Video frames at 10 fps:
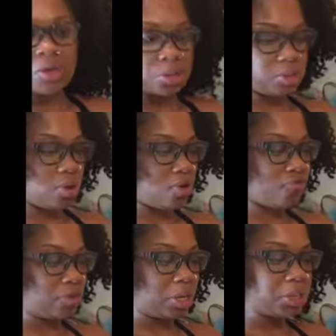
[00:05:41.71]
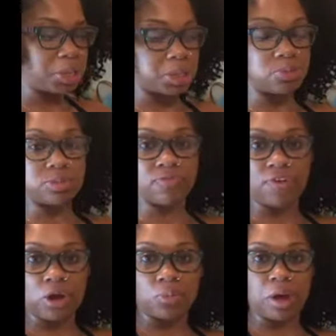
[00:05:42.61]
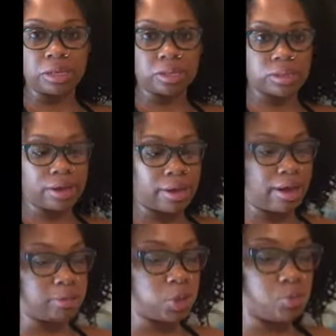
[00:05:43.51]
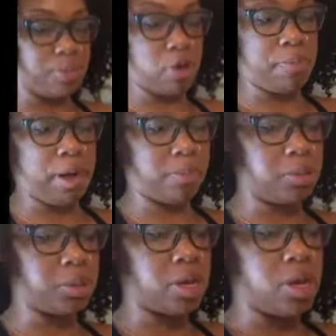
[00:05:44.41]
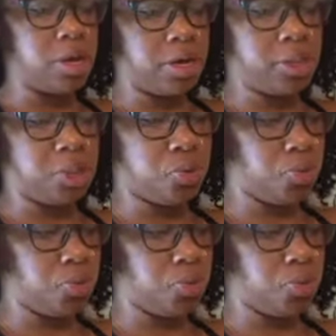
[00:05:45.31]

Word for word: So for lunch, this is what the final product look like. I have two bell peppers and two